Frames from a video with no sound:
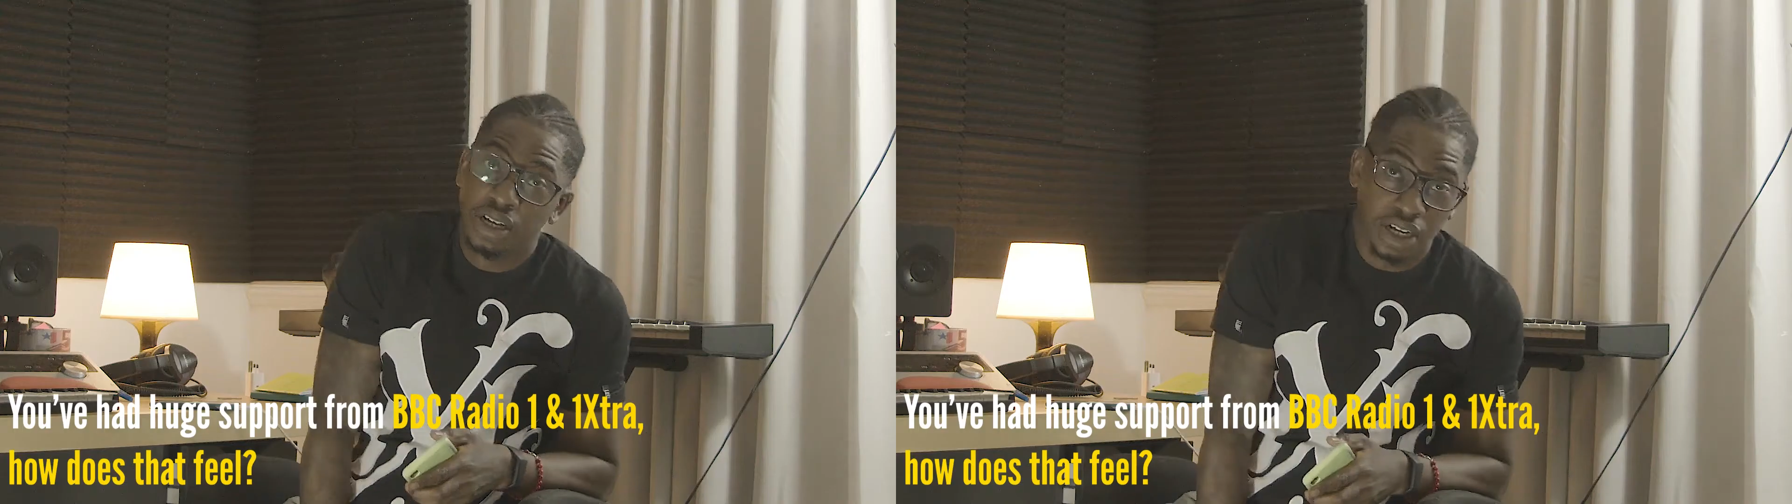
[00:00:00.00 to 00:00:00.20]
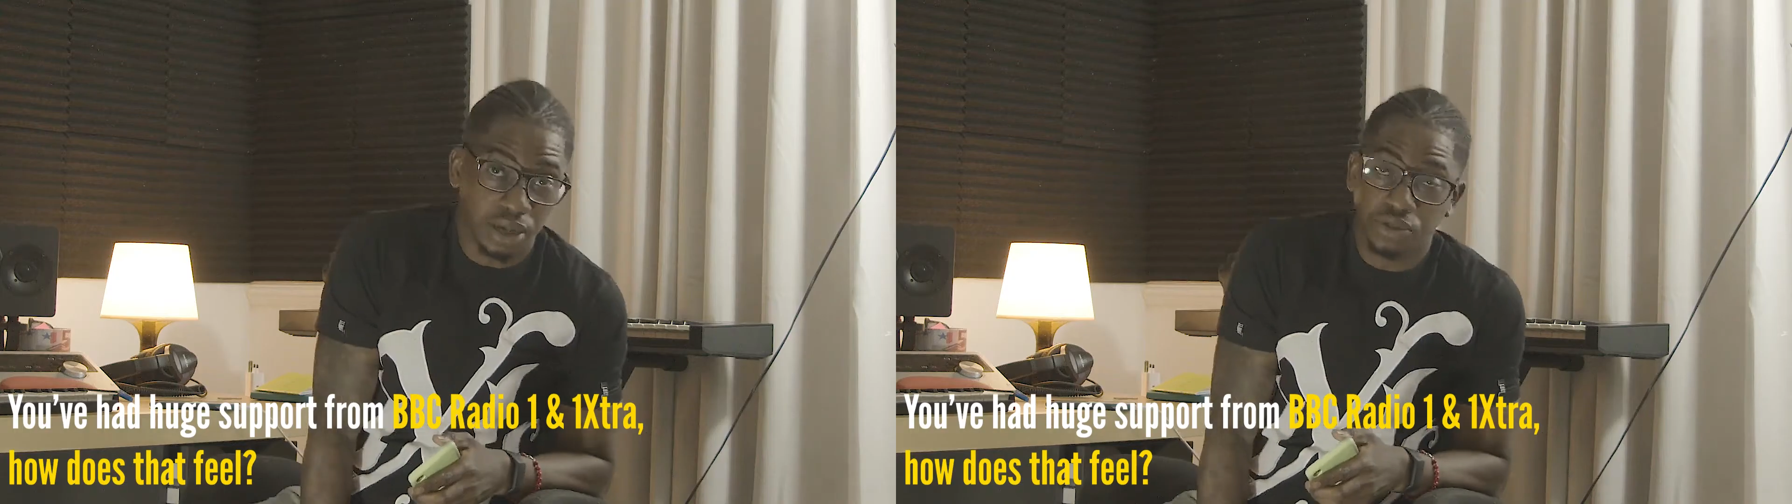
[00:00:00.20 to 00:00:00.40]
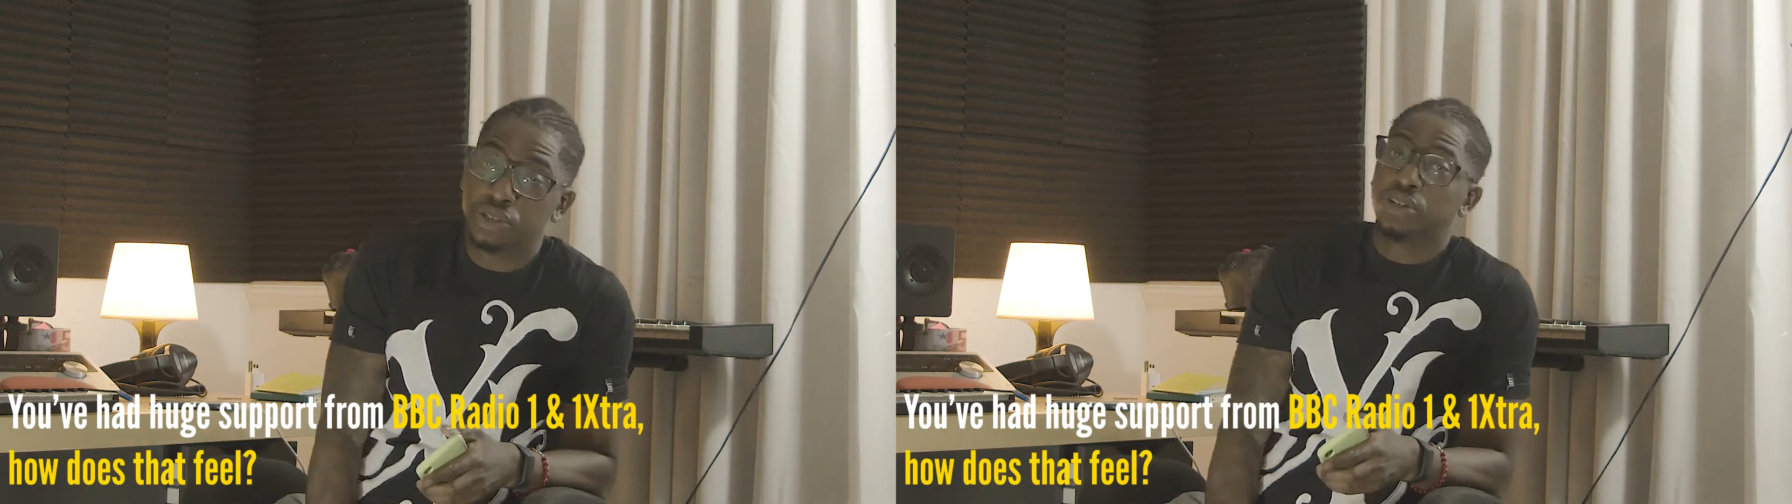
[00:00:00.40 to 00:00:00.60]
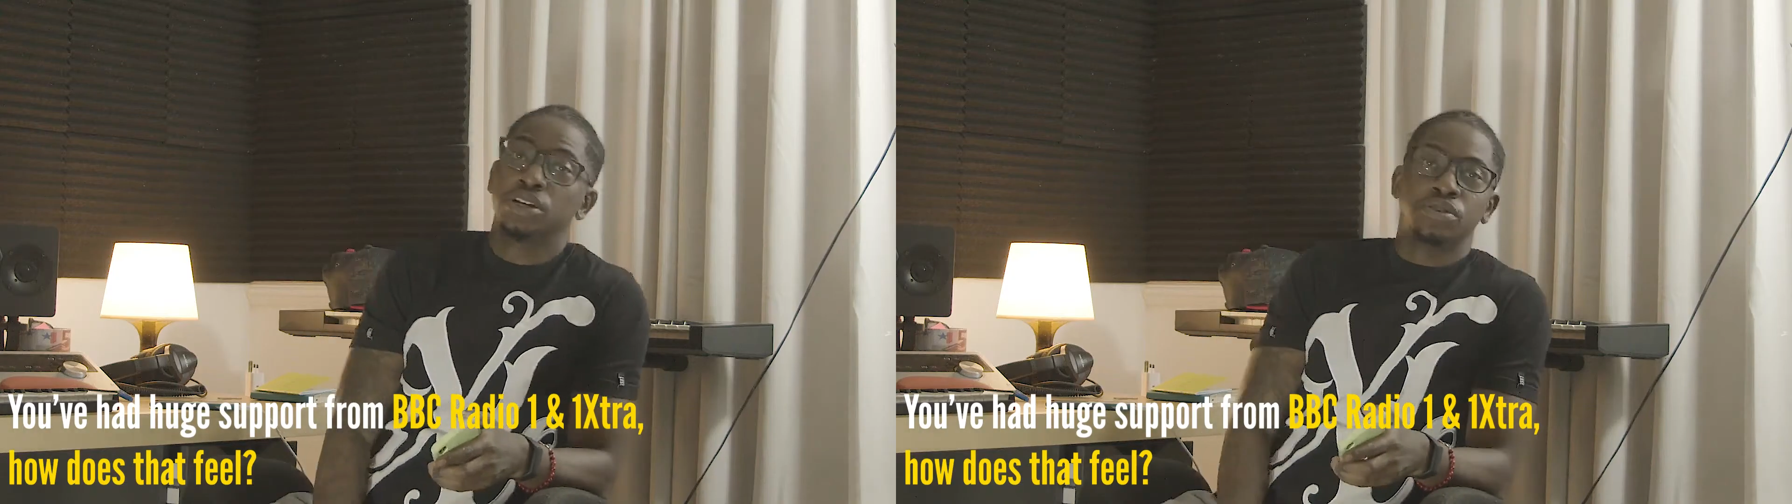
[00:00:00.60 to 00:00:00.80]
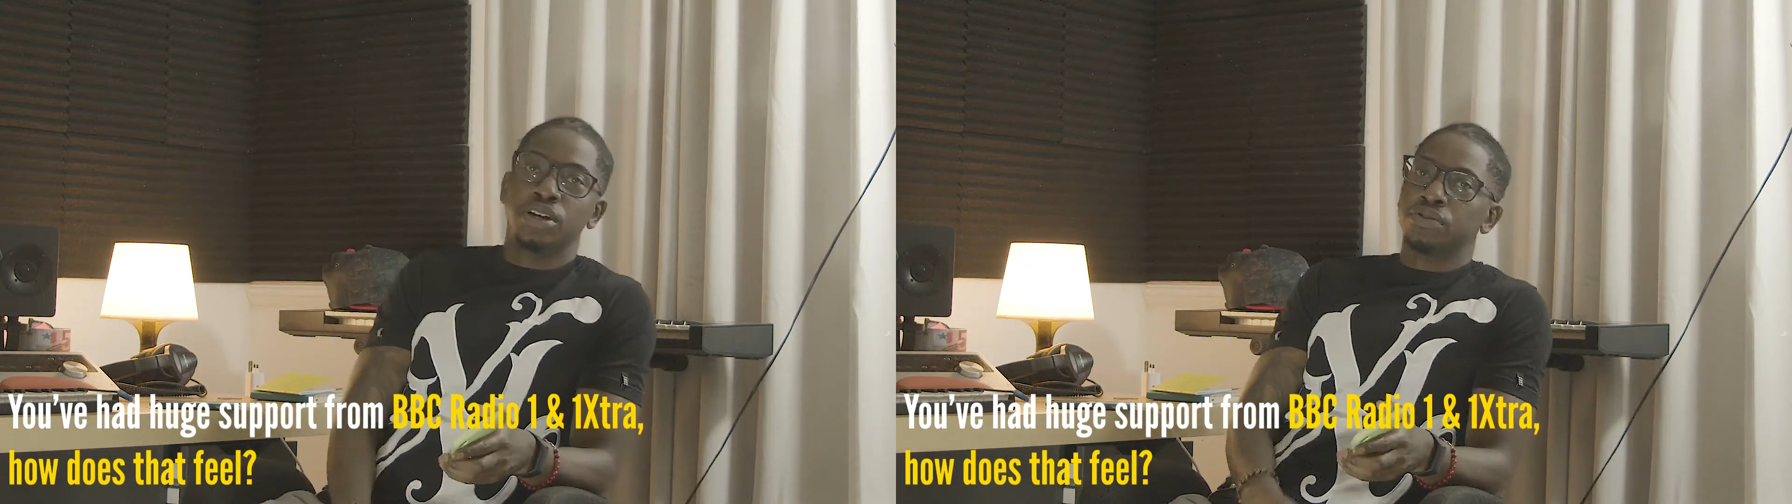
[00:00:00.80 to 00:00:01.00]
I'm truly
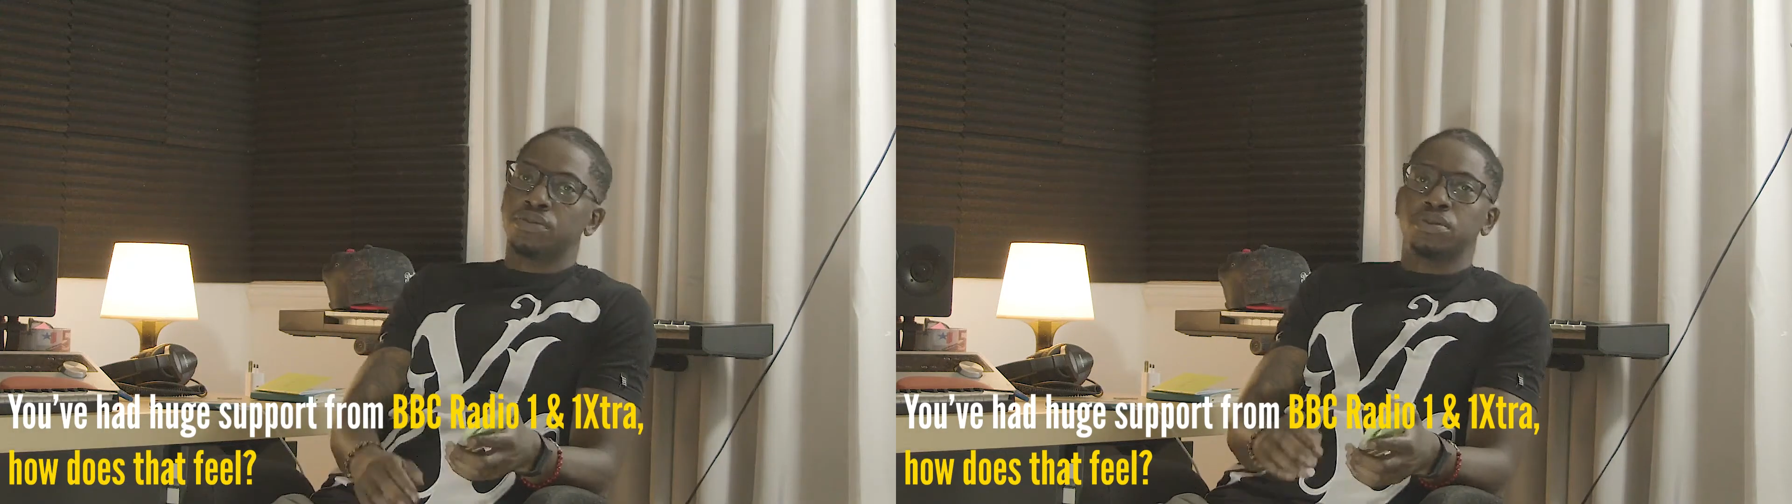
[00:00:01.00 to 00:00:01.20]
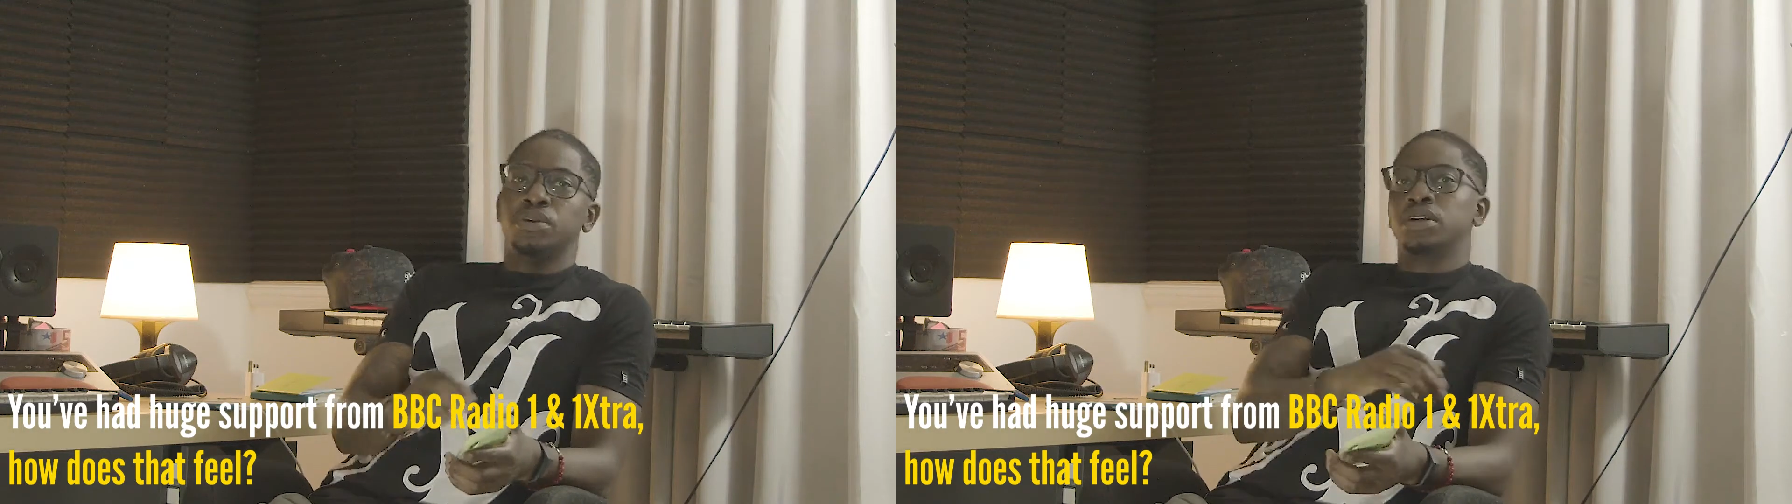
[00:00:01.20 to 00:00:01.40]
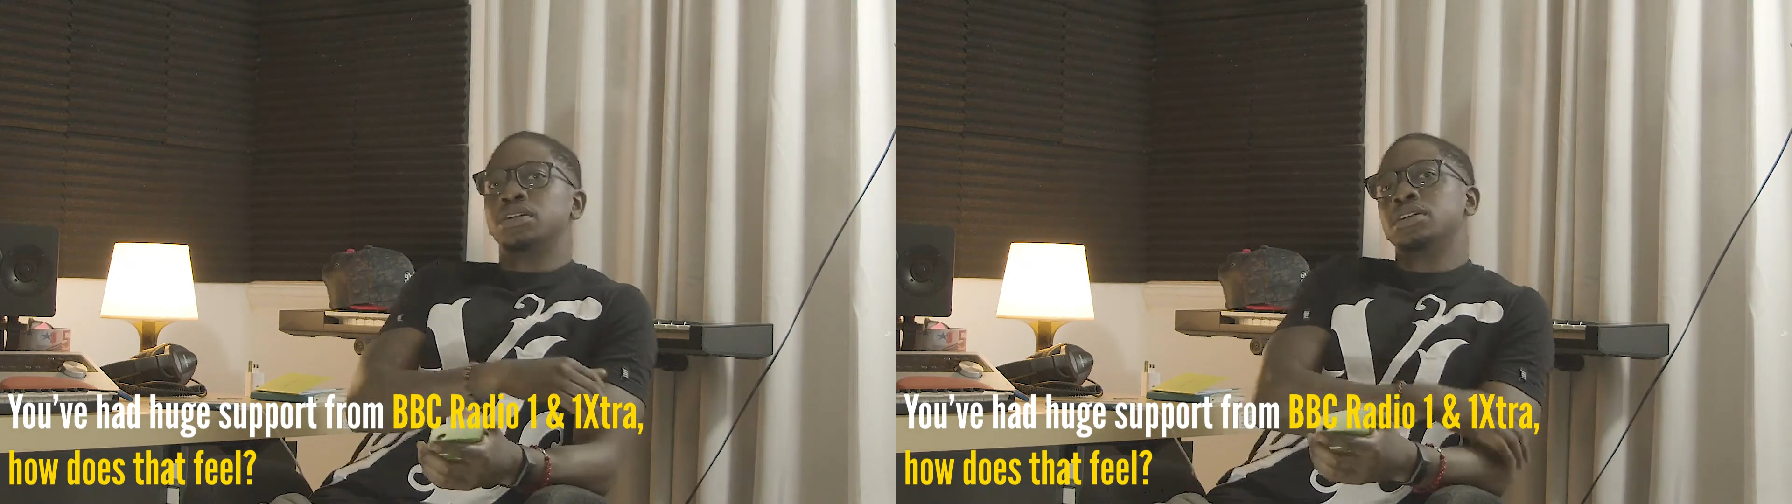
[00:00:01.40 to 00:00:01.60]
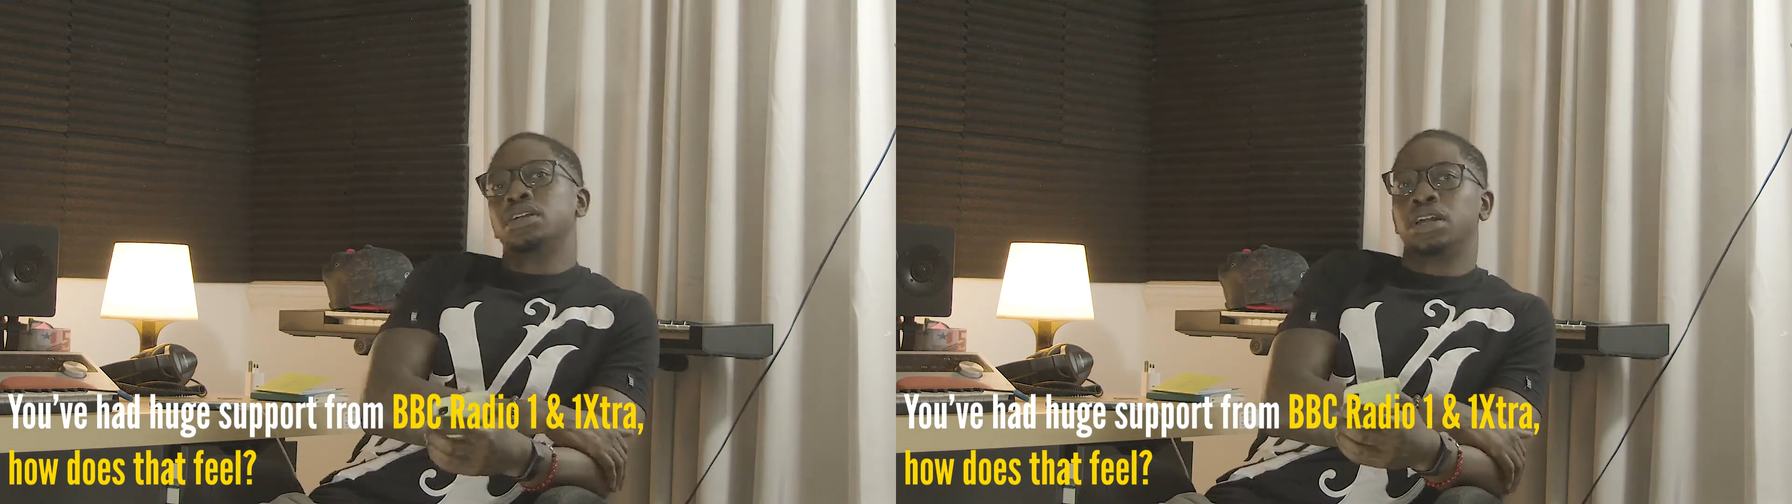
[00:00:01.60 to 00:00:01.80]
grateful, man.